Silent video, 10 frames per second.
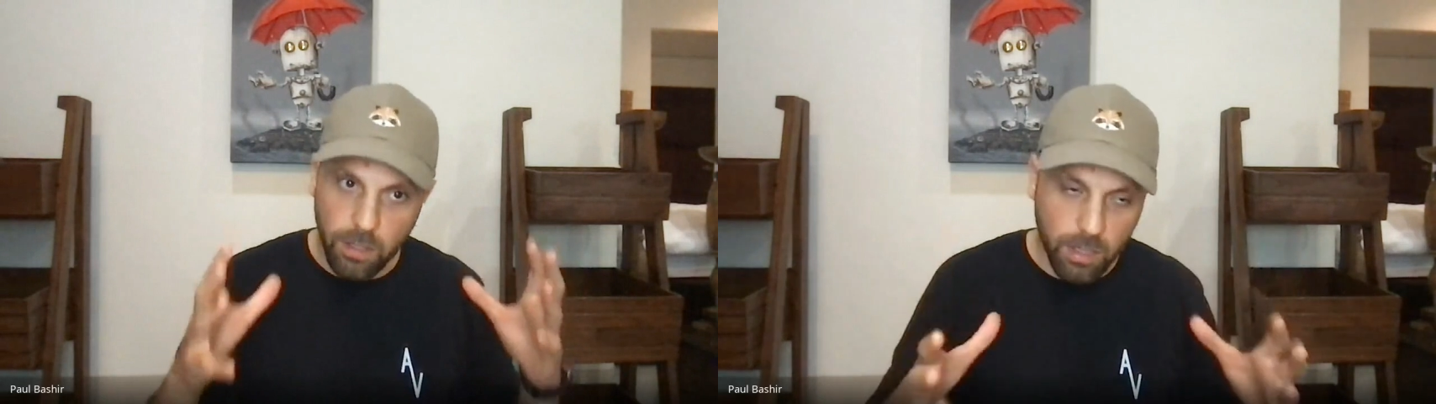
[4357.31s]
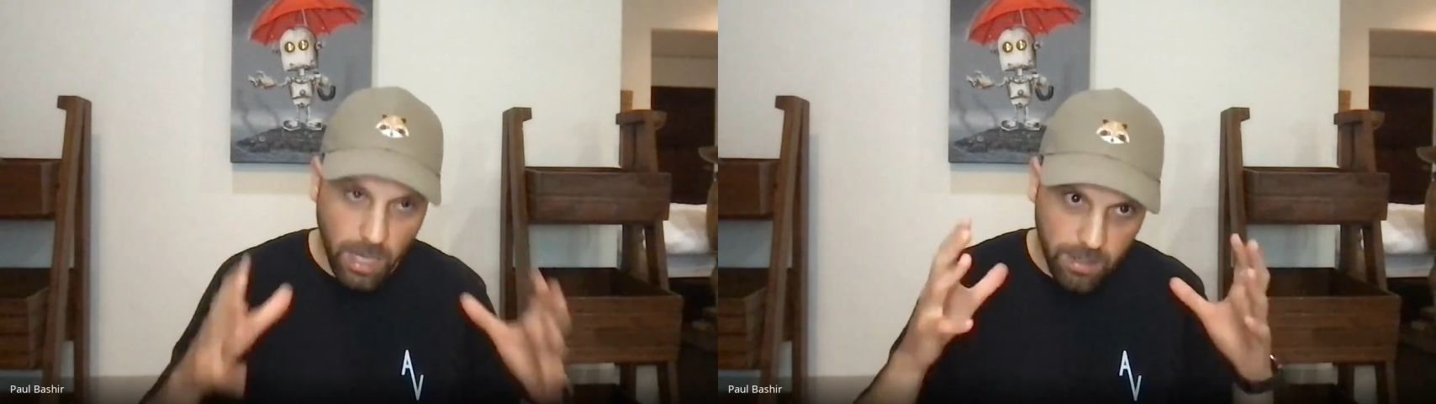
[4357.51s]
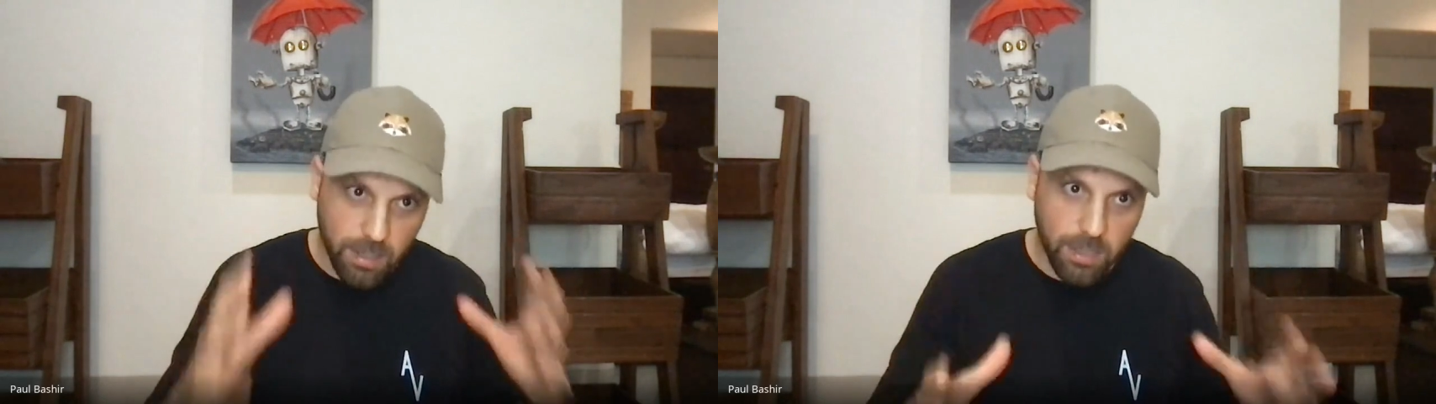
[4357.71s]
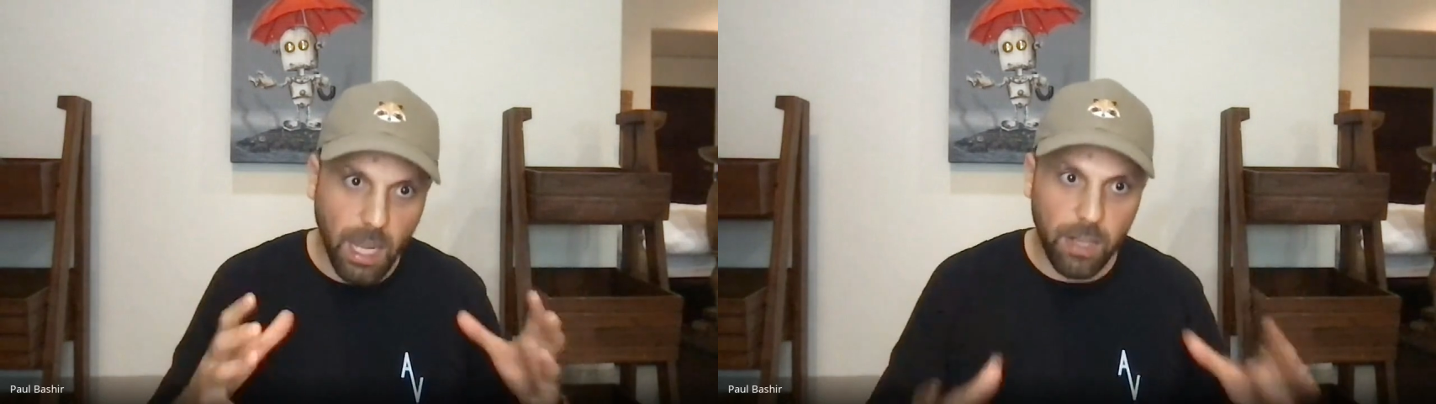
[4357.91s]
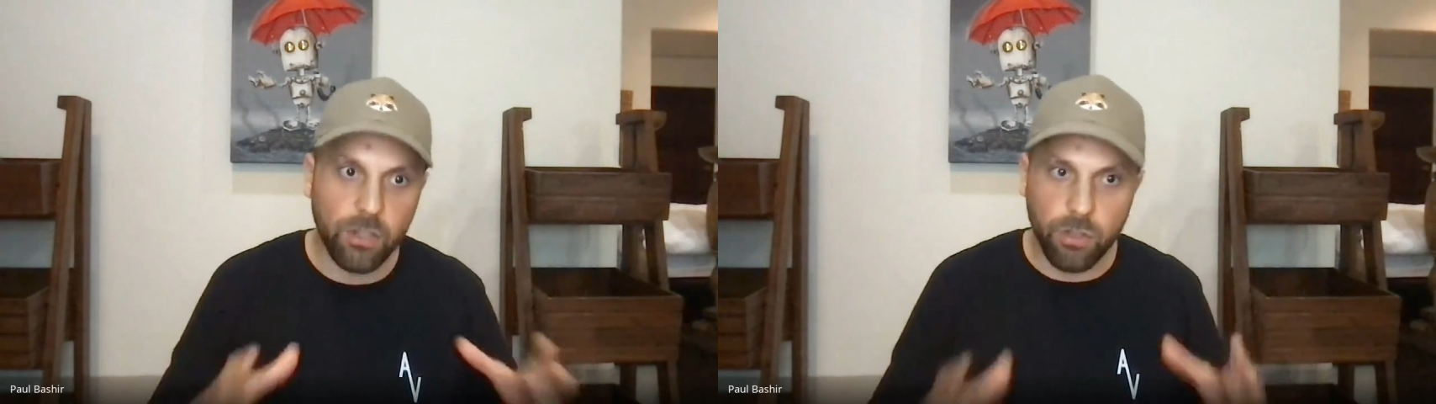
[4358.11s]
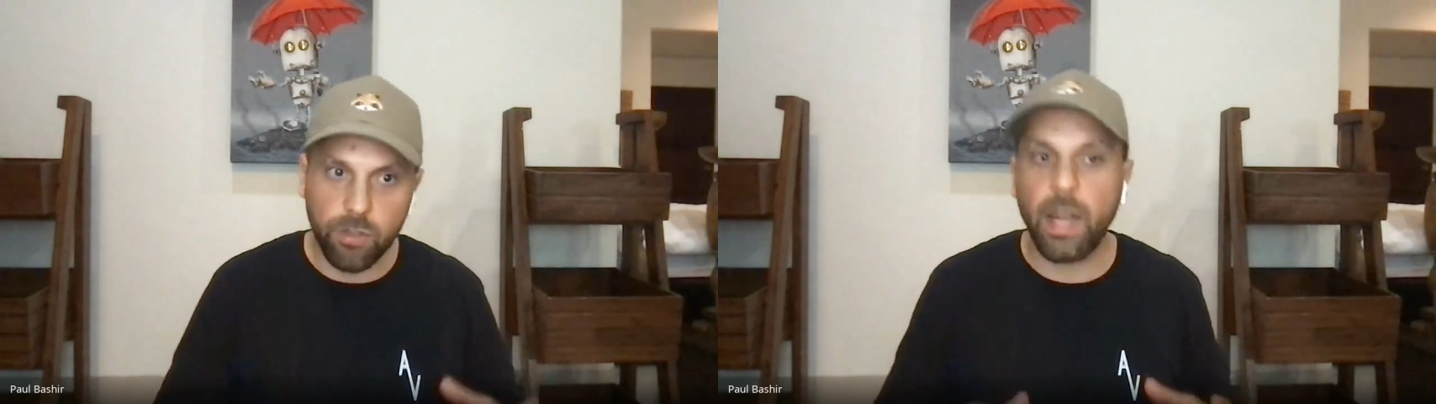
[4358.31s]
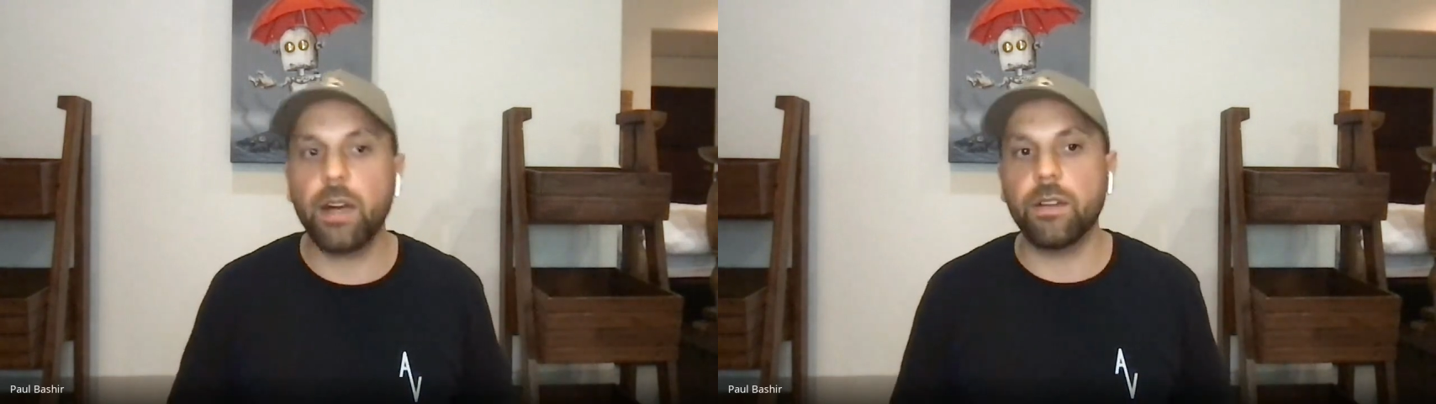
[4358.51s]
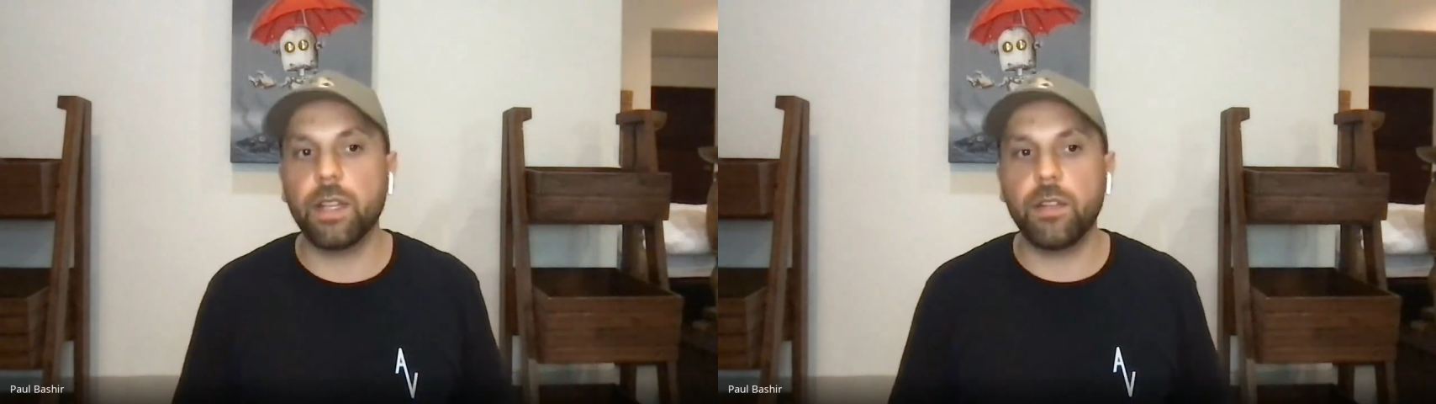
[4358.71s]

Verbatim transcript: and to stand your ground?